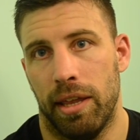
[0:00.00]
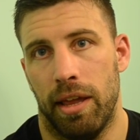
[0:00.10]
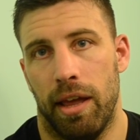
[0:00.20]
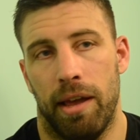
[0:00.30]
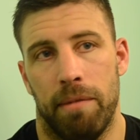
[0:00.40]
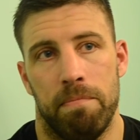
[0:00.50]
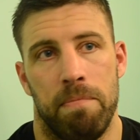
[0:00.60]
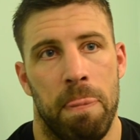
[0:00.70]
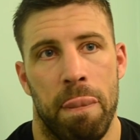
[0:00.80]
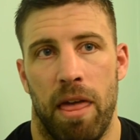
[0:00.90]
I'm
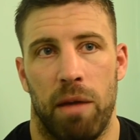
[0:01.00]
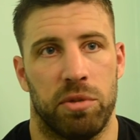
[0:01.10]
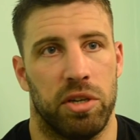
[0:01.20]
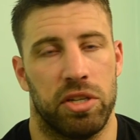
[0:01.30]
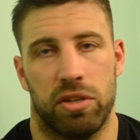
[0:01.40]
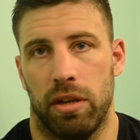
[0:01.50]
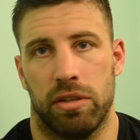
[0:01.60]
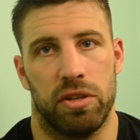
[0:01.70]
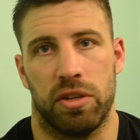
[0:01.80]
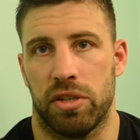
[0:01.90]
just going
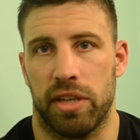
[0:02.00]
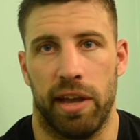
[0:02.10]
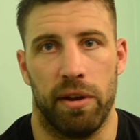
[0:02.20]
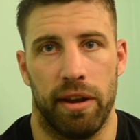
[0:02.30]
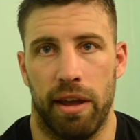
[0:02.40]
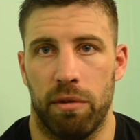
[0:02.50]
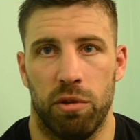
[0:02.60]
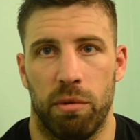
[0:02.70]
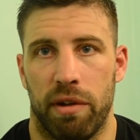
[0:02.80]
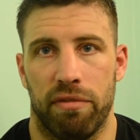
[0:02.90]
to stay on it now all
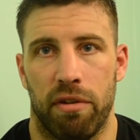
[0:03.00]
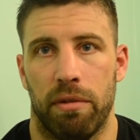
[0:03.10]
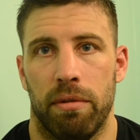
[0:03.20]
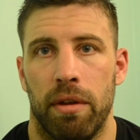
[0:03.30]
the way through.